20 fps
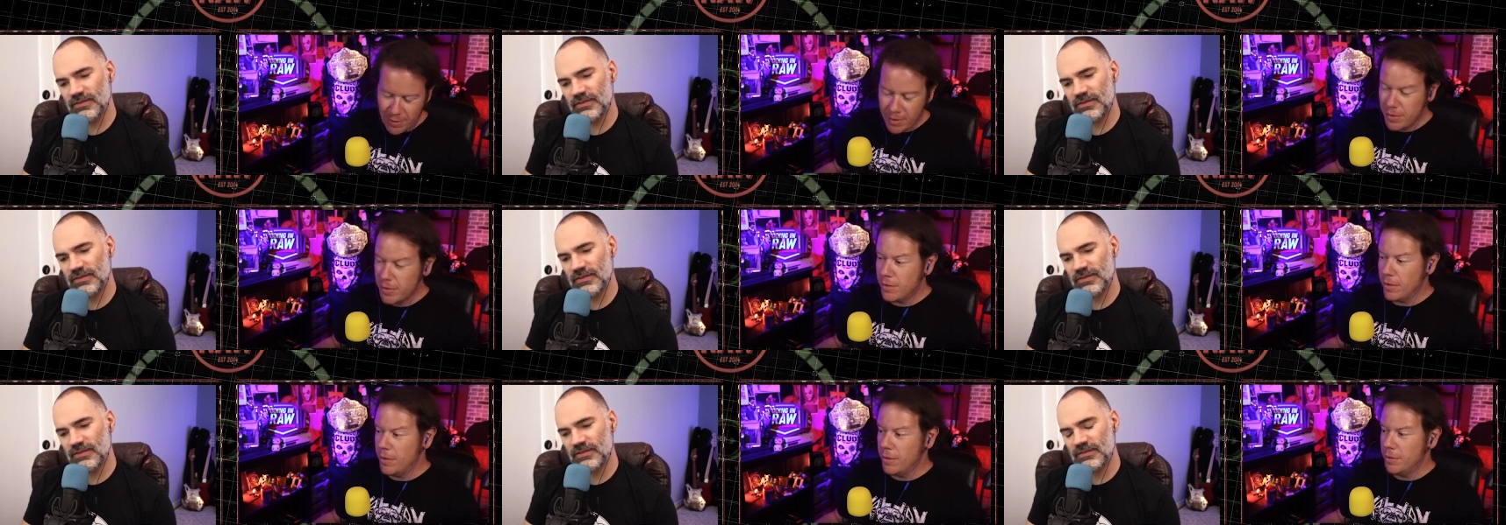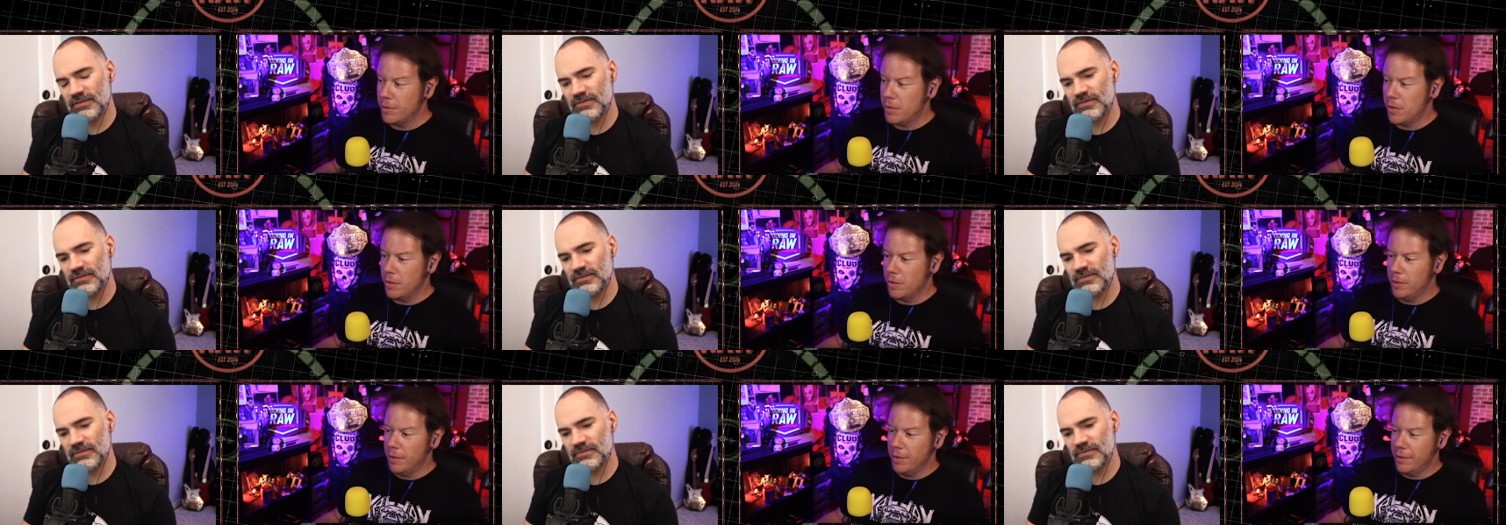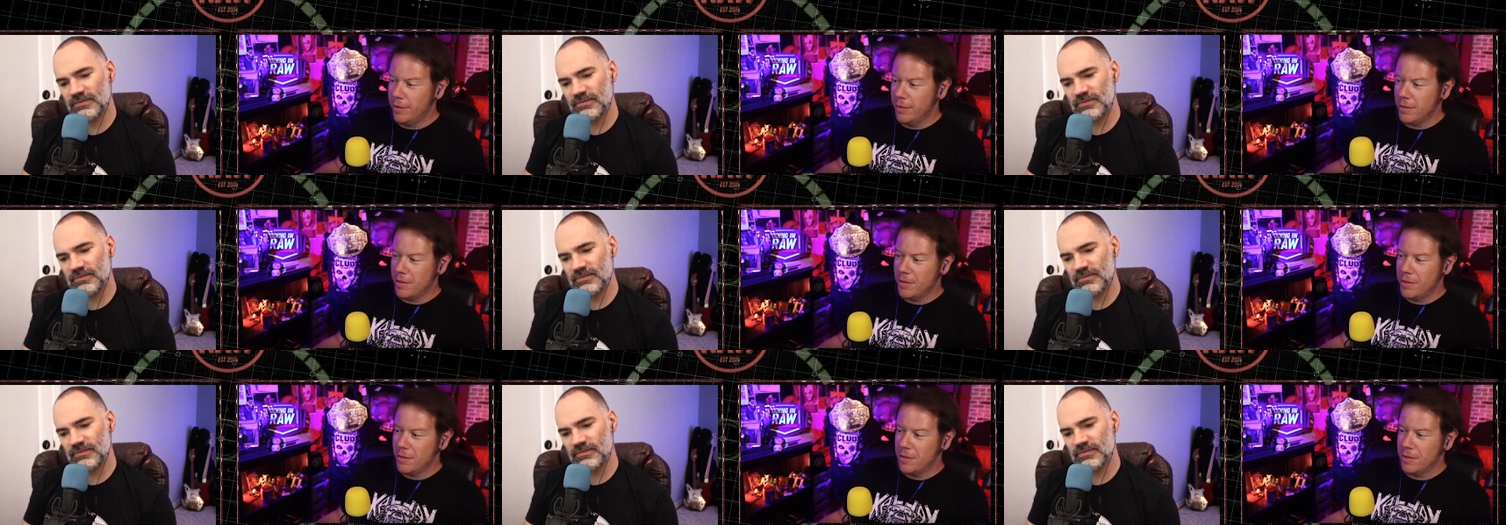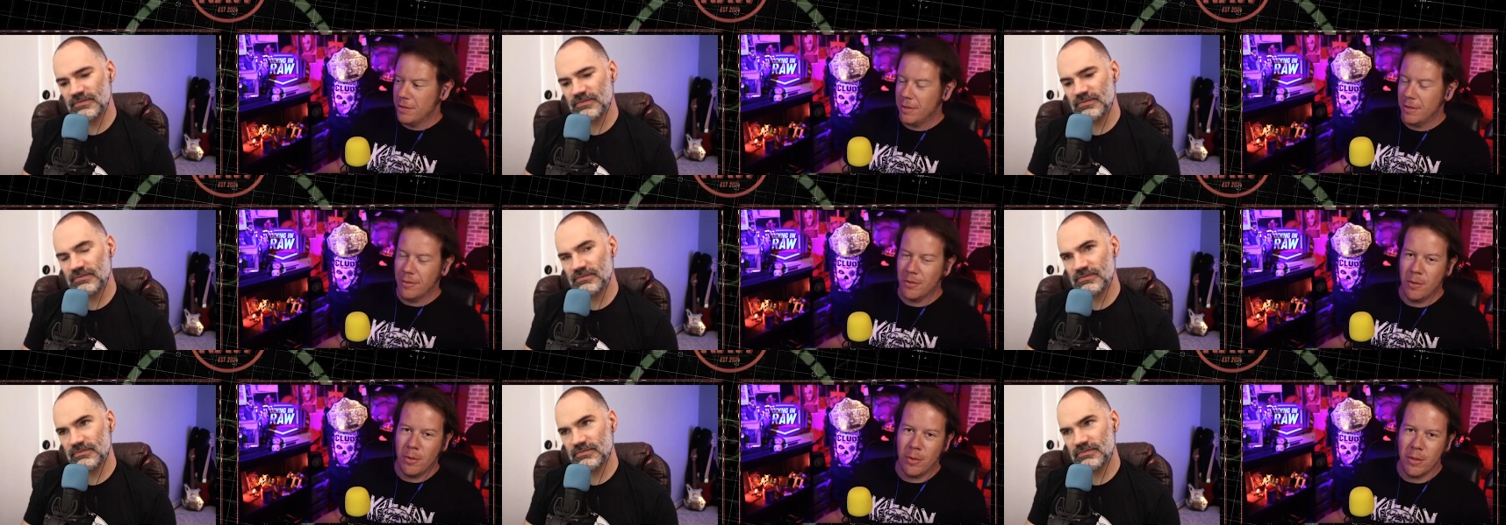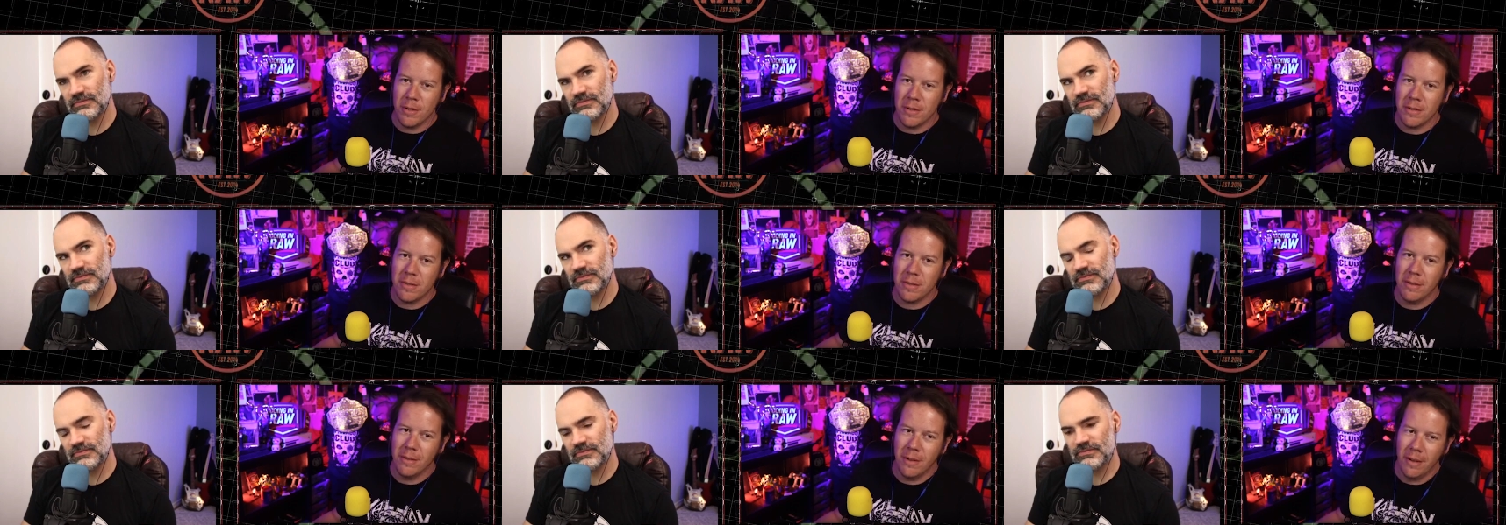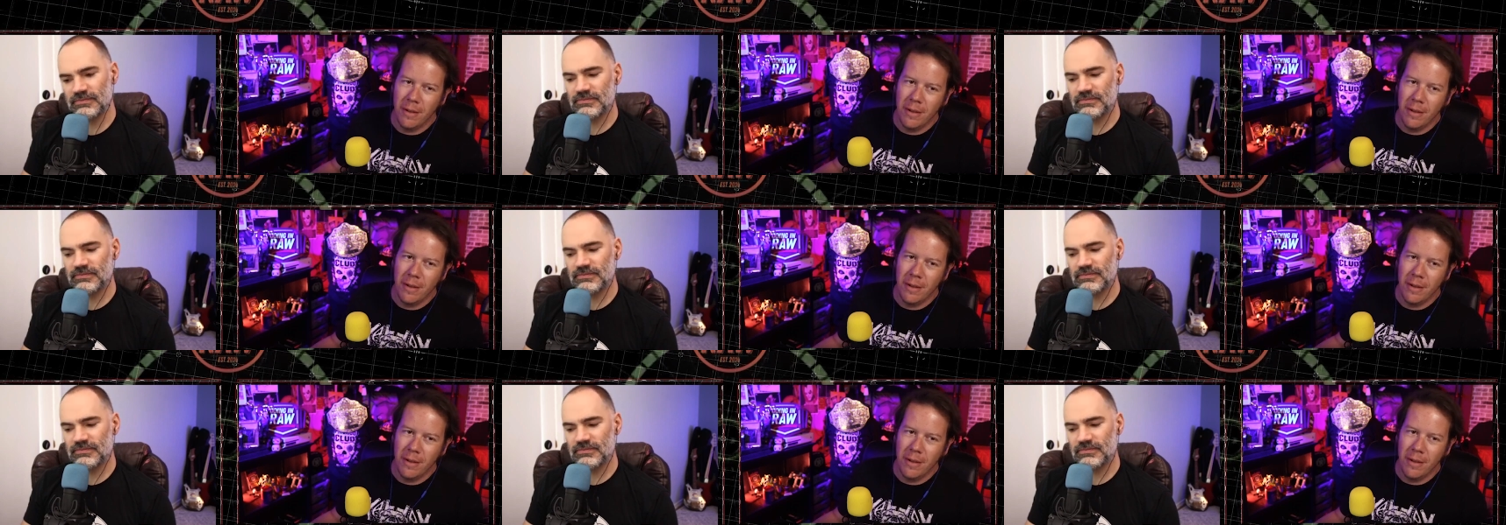Speaker 1: this though. So there's there's of course,